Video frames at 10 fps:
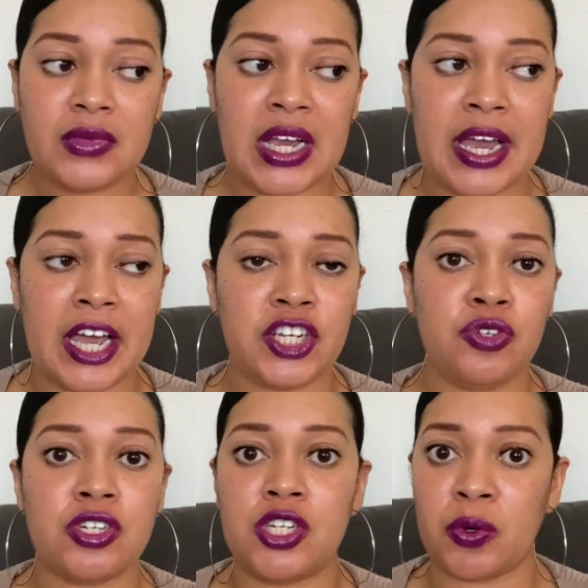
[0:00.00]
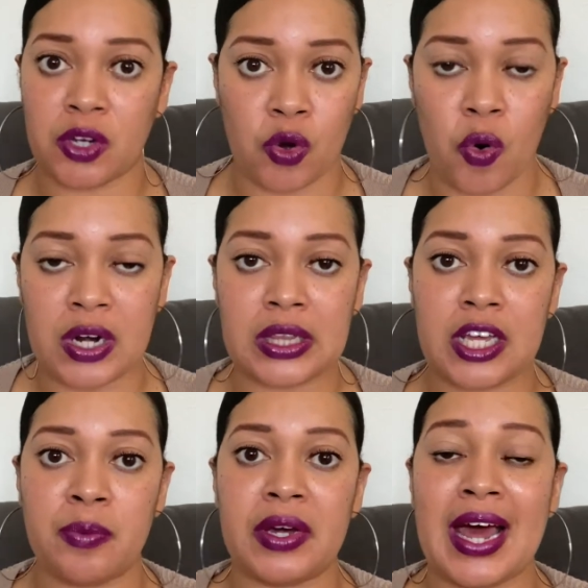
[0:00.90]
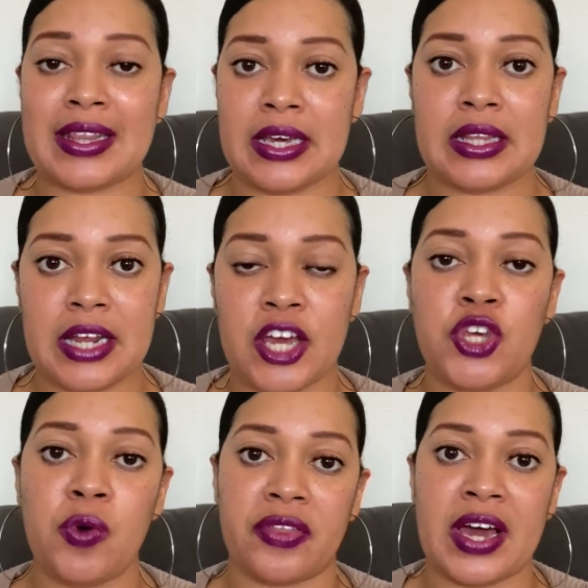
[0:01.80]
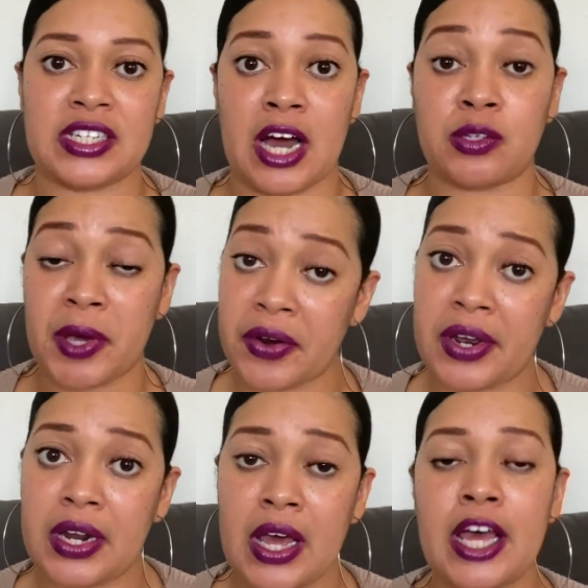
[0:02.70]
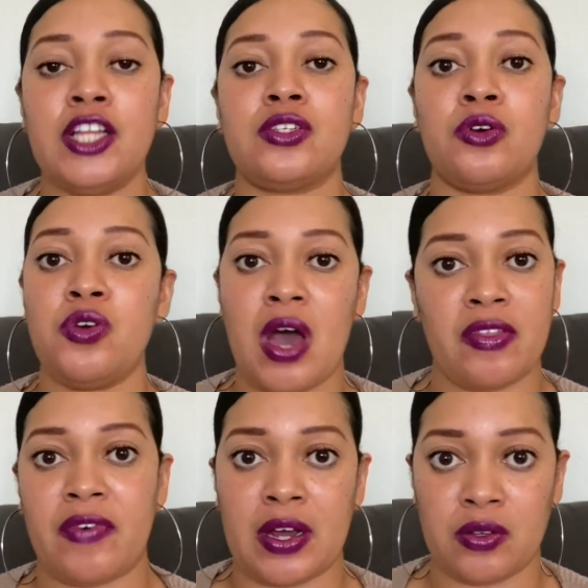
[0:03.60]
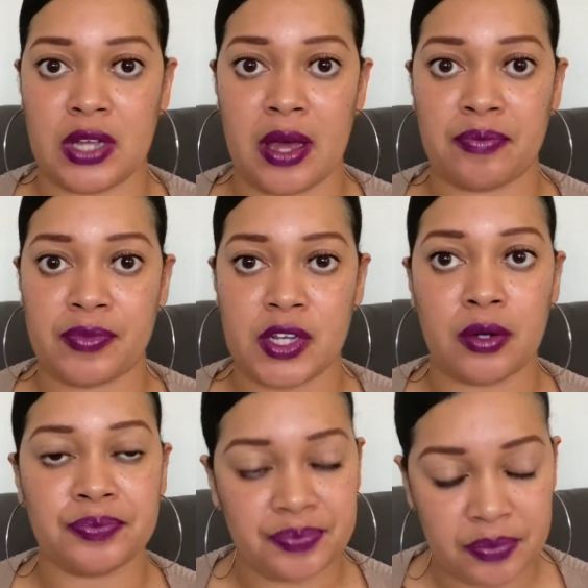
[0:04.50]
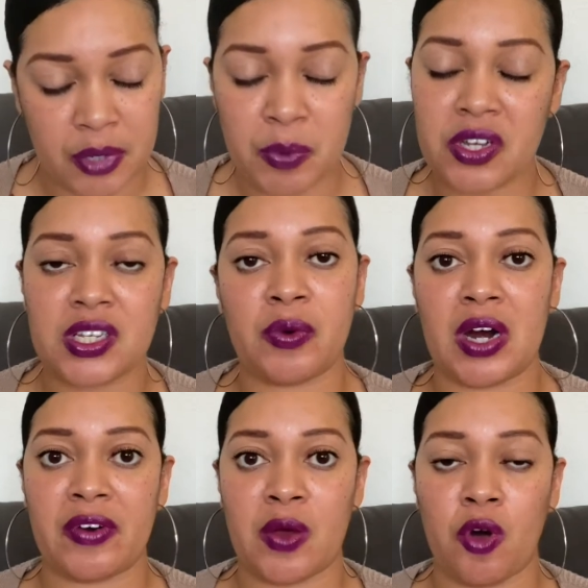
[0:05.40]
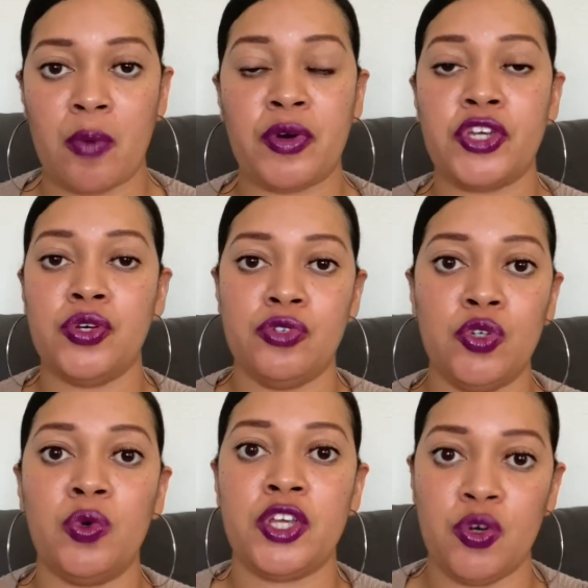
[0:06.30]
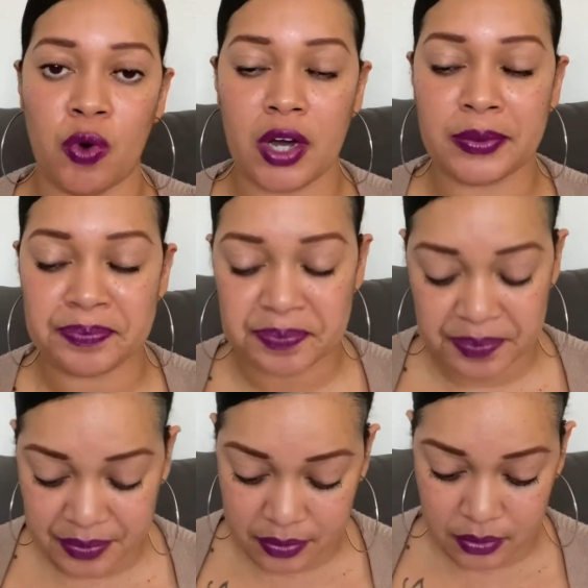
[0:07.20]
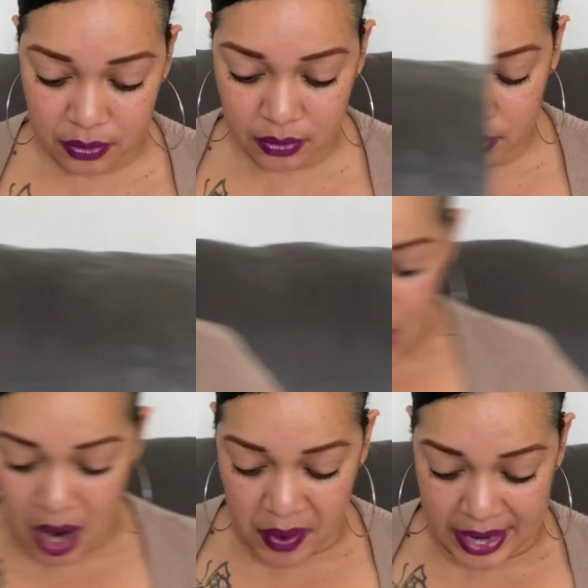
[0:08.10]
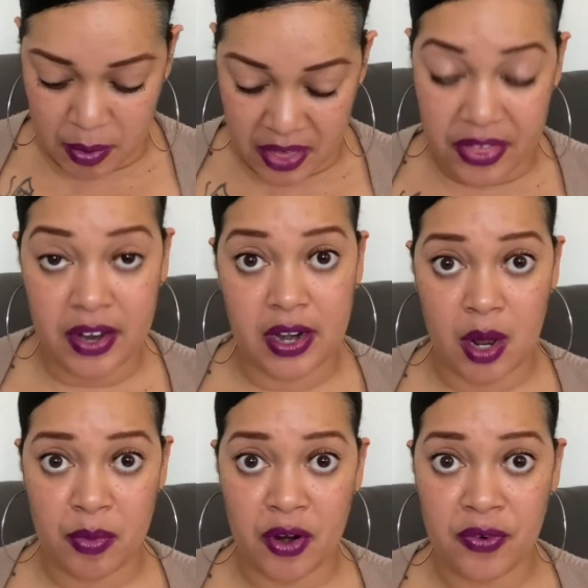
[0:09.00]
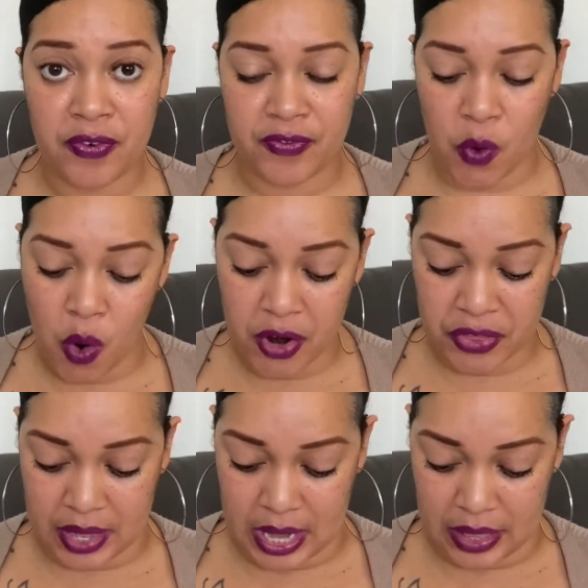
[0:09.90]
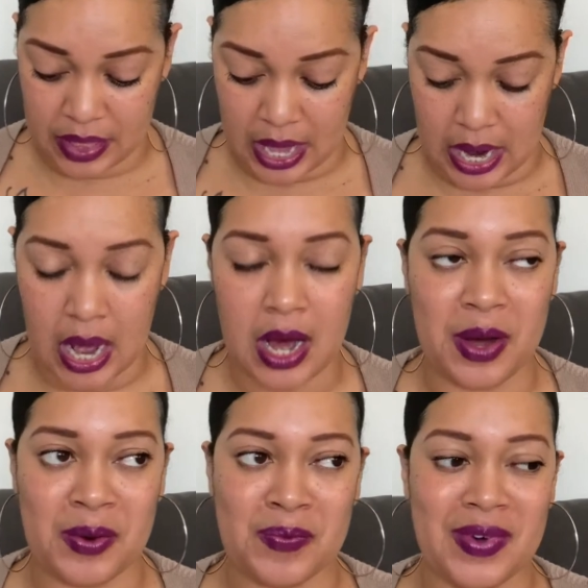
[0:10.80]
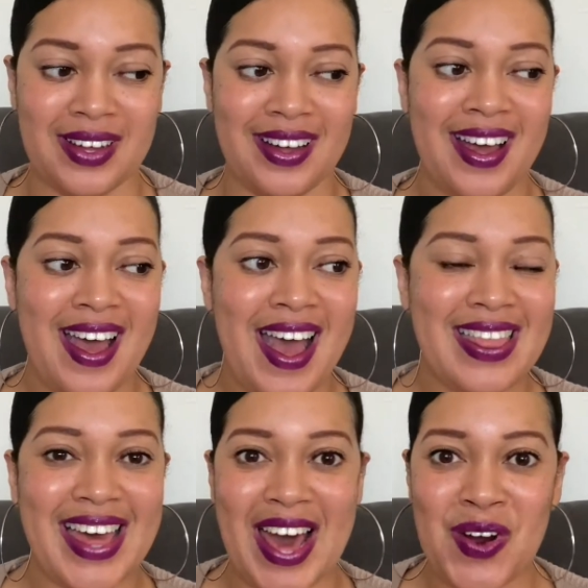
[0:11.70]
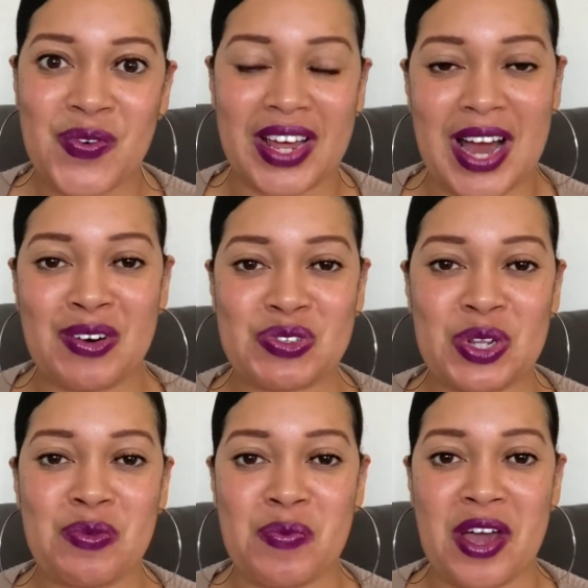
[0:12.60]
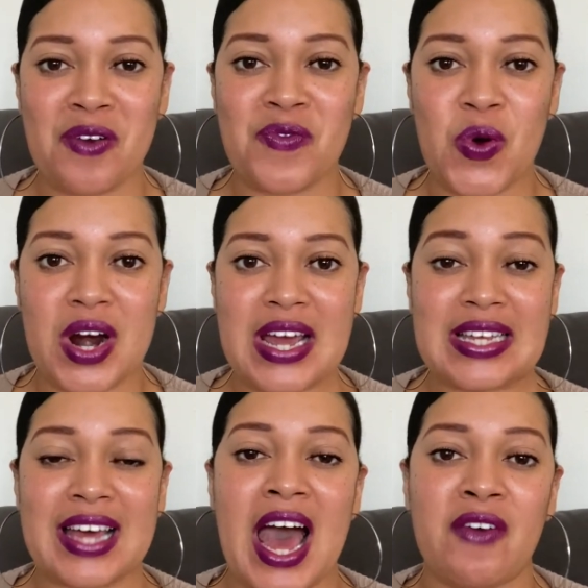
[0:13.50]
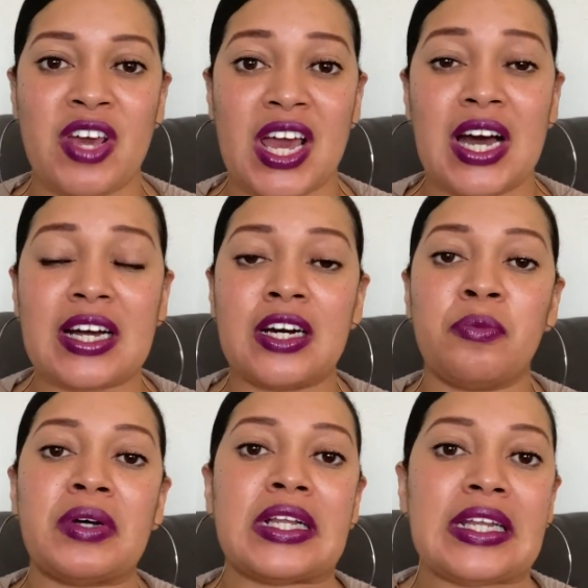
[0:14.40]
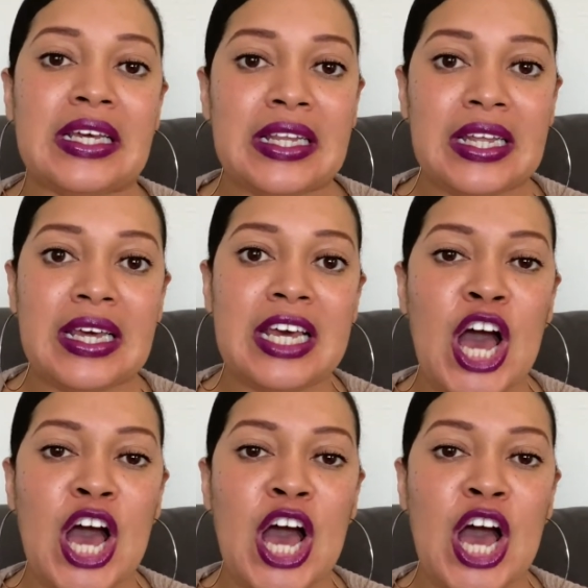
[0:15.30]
And you just deal with it accordingly. But at the end of the day, you are that child's parent, and so you have the final say. So people can say whatever they want, but you do what you want. All right, the number 4 thing that that I don't feel like I was really prepared for is having a completely